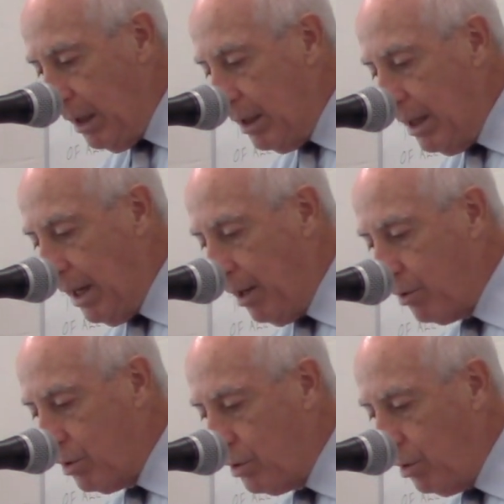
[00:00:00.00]

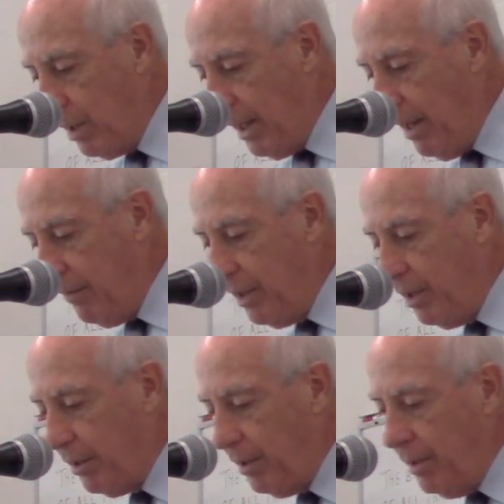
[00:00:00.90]
Now, so we have
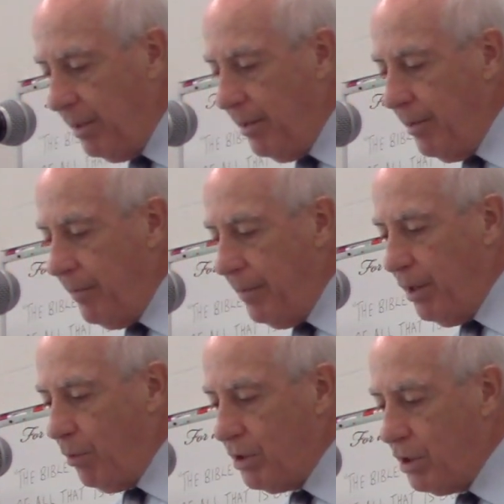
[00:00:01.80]
here,
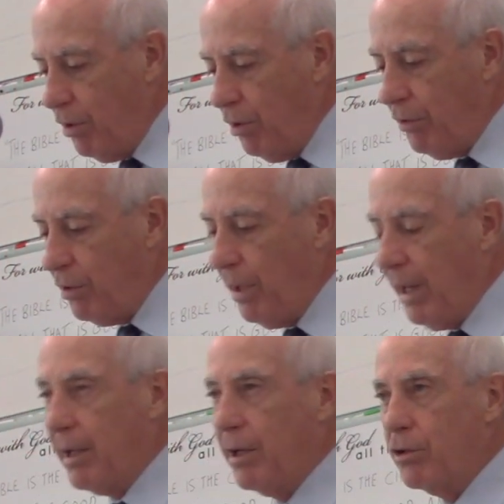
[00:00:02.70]
there was an
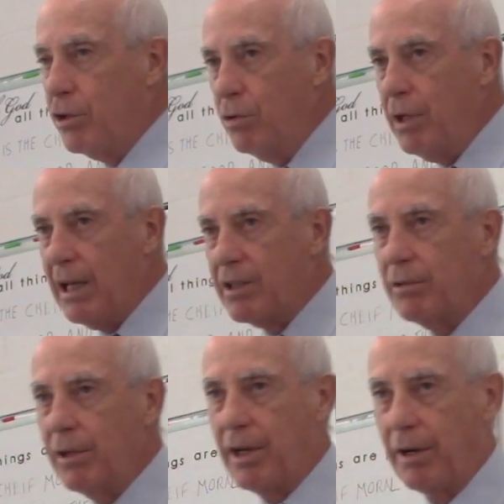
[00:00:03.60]
earthquake 2 days
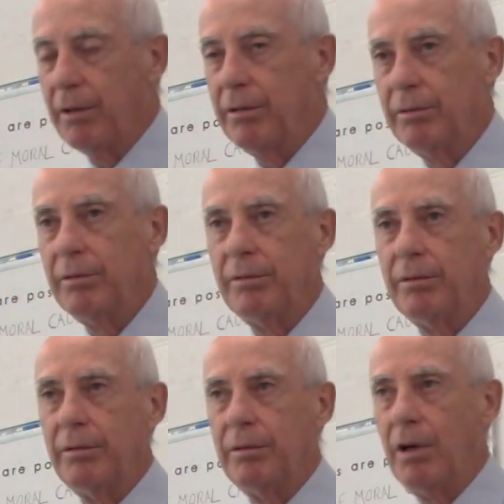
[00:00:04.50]
earlier.
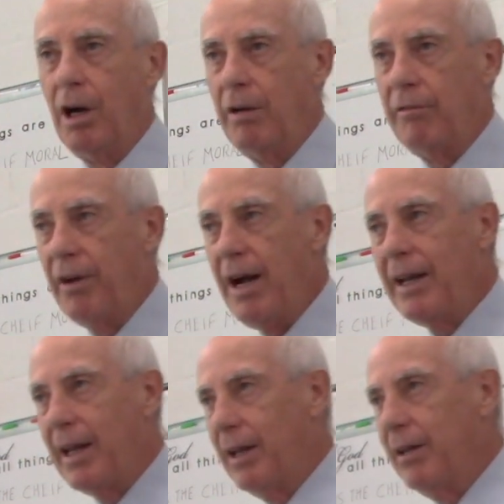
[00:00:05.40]
On
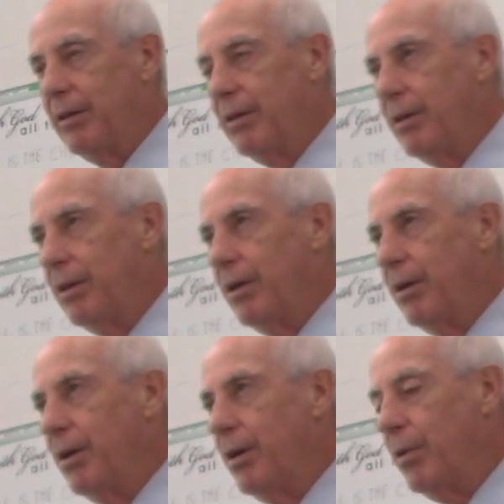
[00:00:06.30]
Friday,
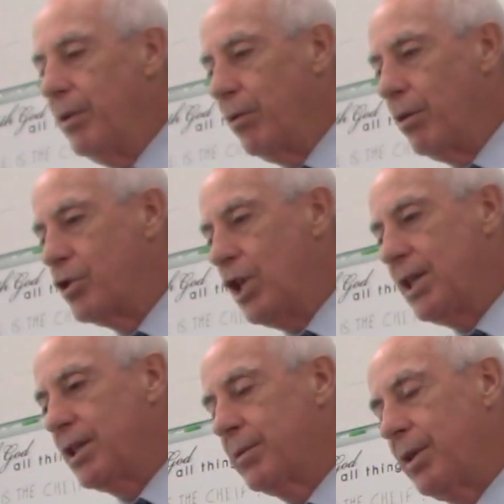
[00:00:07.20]
when the Lord
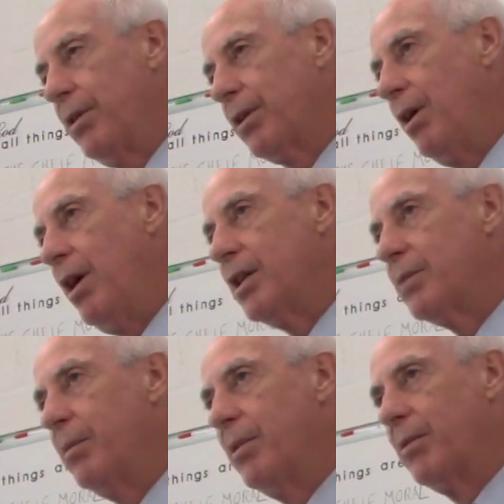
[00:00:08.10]
Jesus was on the cross,
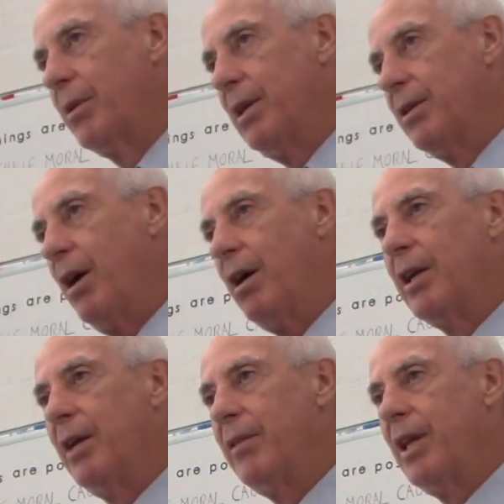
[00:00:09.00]
remember that it went dark
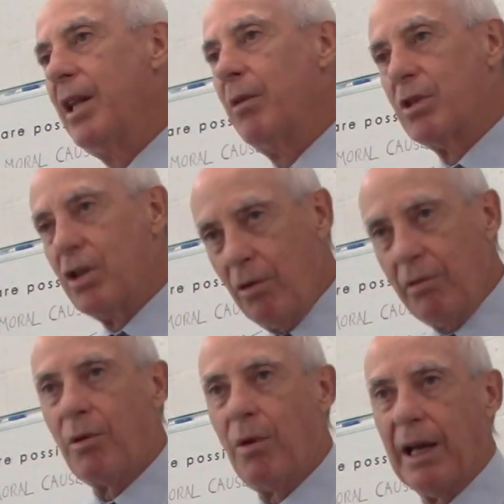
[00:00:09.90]
and everything, and there was an
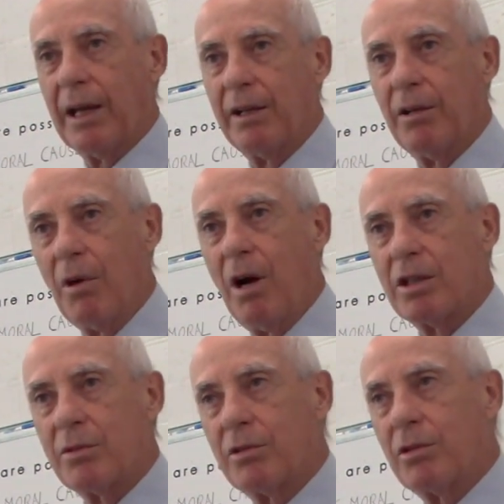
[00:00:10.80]
earthquake, and the
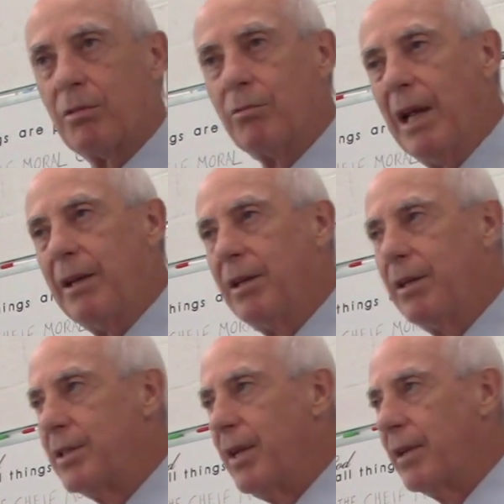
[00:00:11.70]
rocks were rent
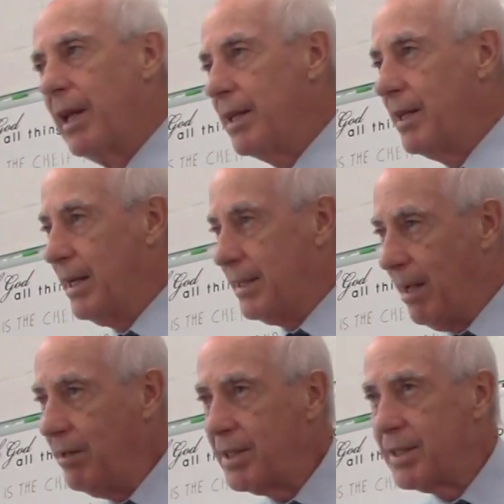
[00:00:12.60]
and stuff like that. It
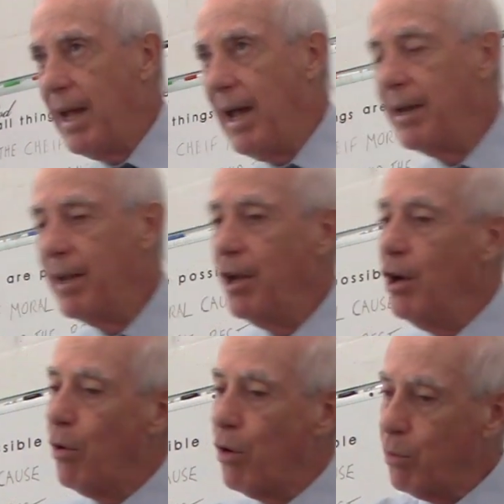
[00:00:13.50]
tells us that.
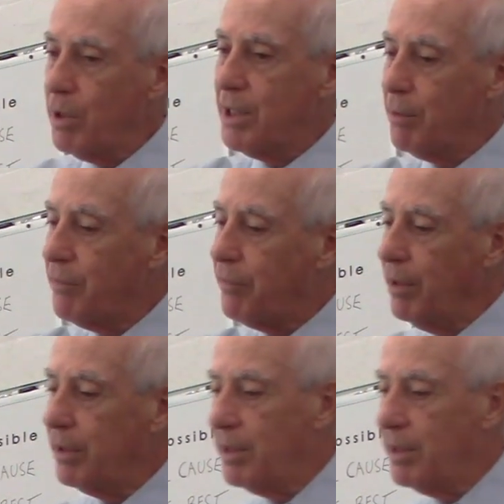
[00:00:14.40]
Or was it referring to